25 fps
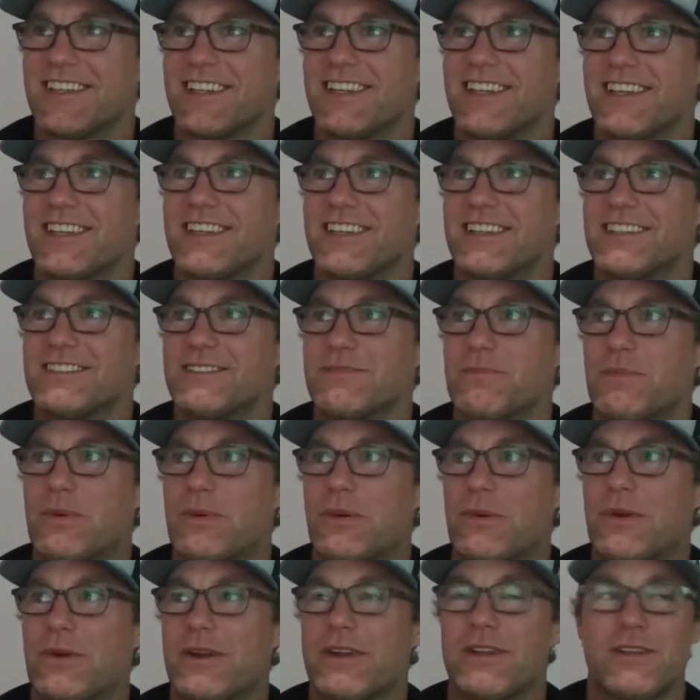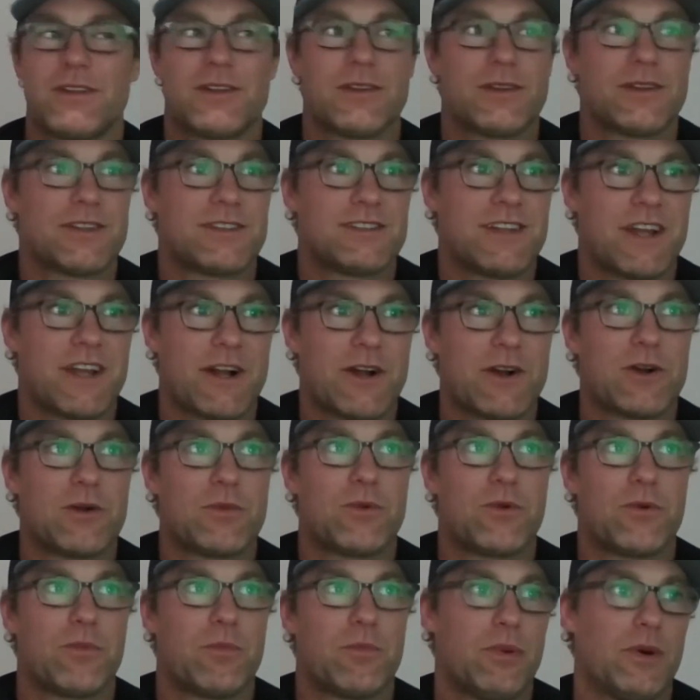He's perennially a
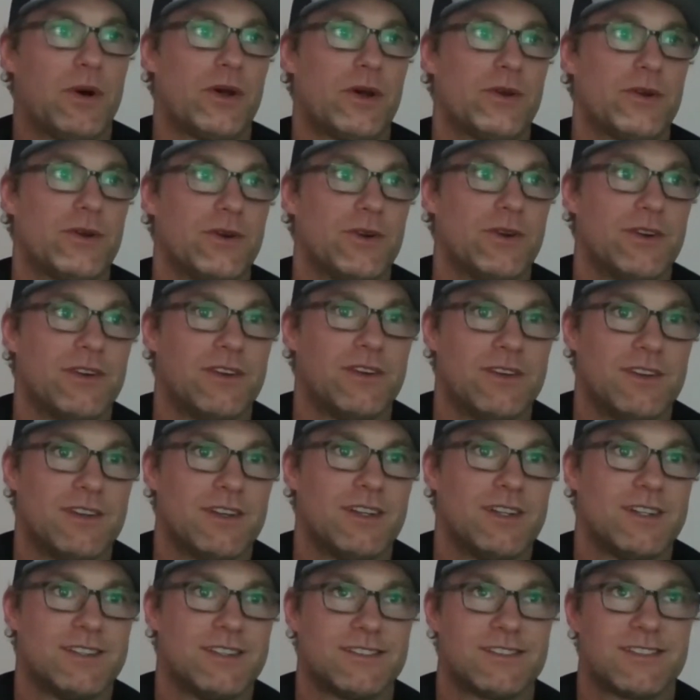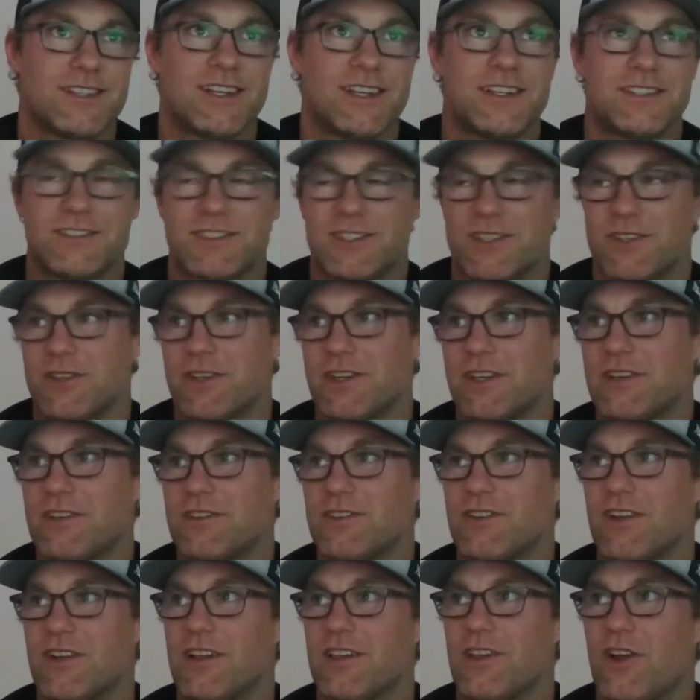terrible putter, not necessarily
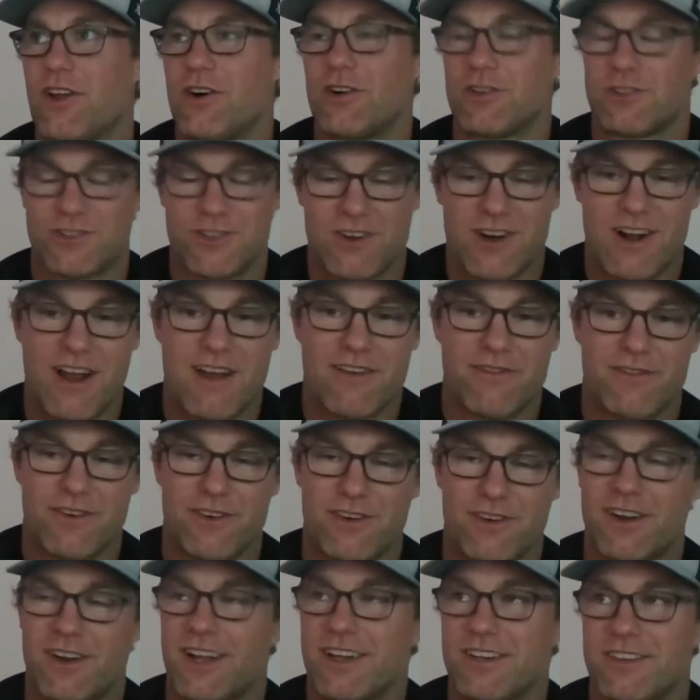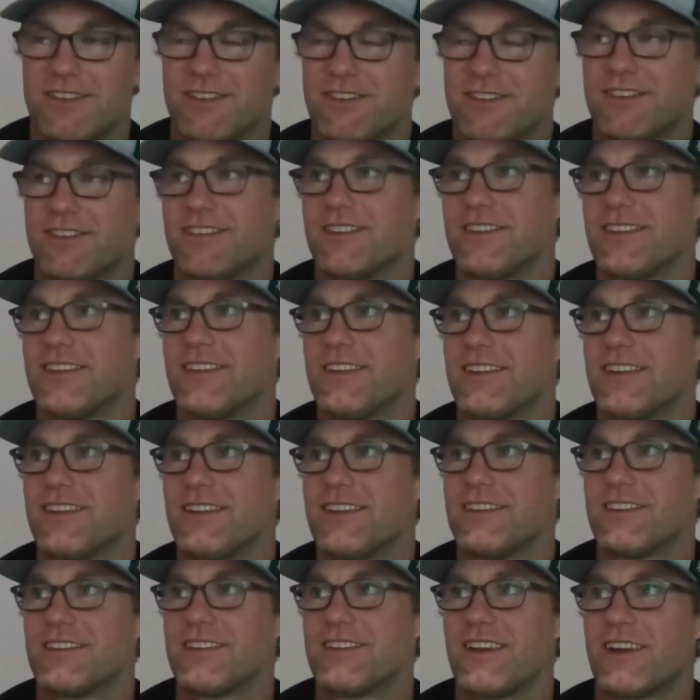a long driver. It's
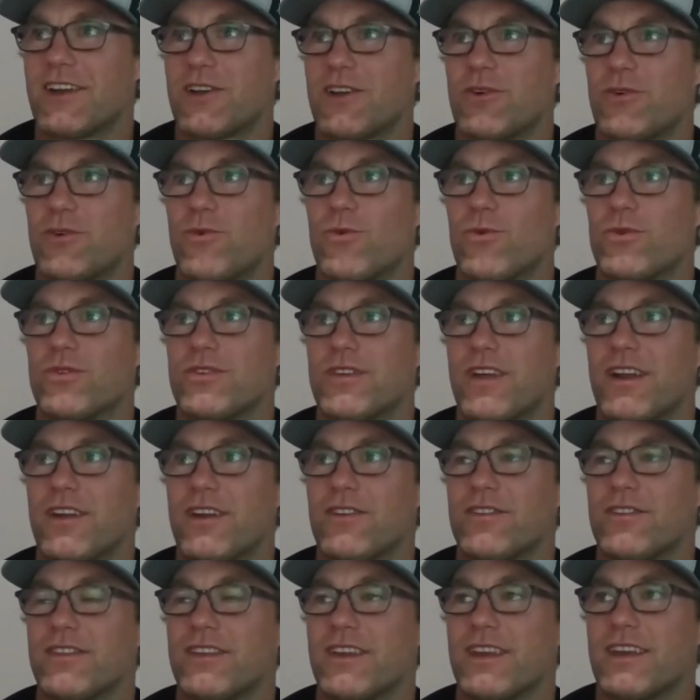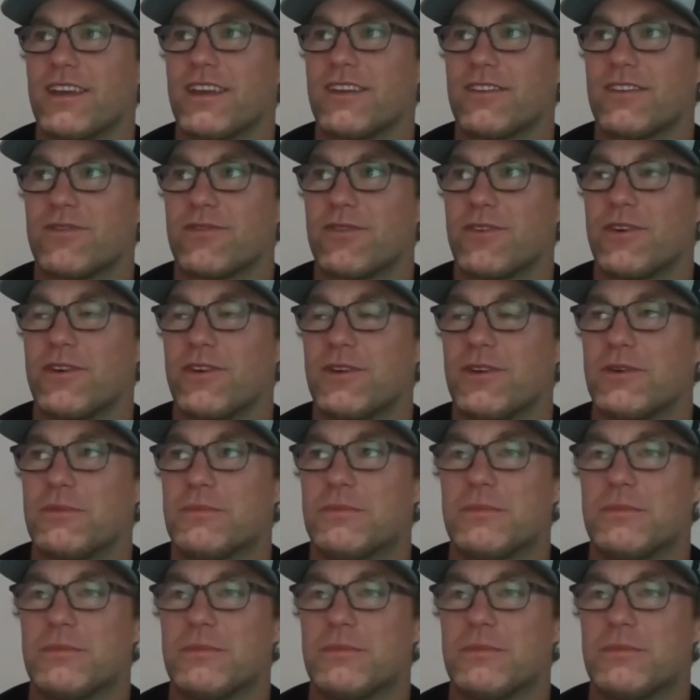not a course, I don't think, for him.